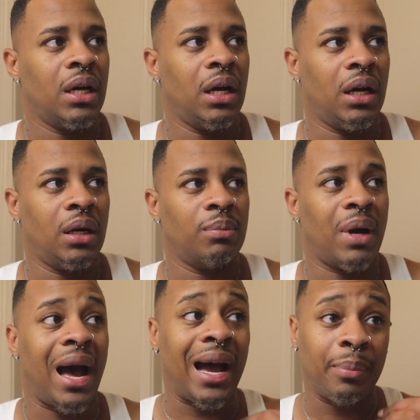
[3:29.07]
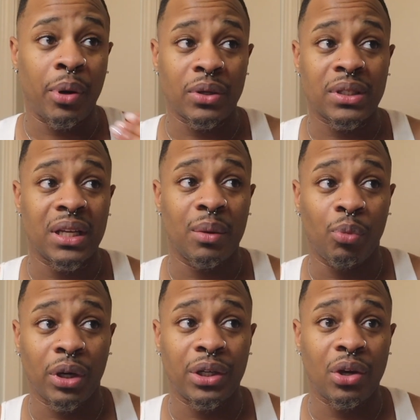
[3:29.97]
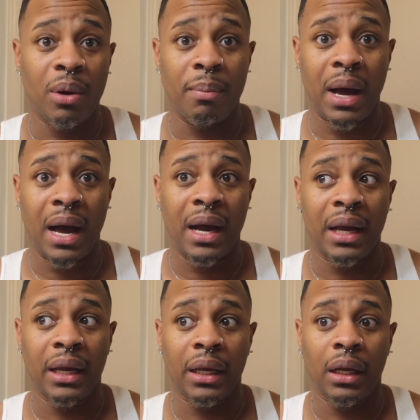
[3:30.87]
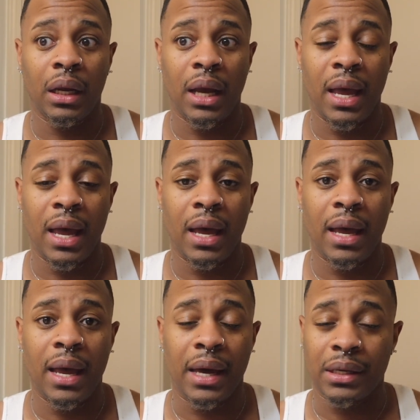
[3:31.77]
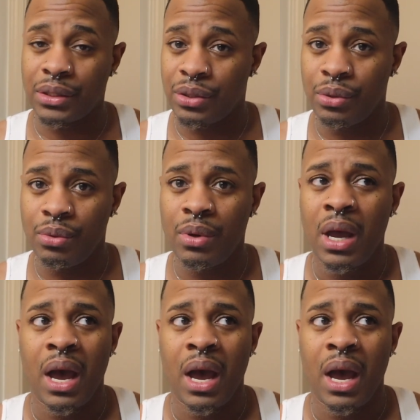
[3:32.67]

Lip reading: I personally am working on my attitude.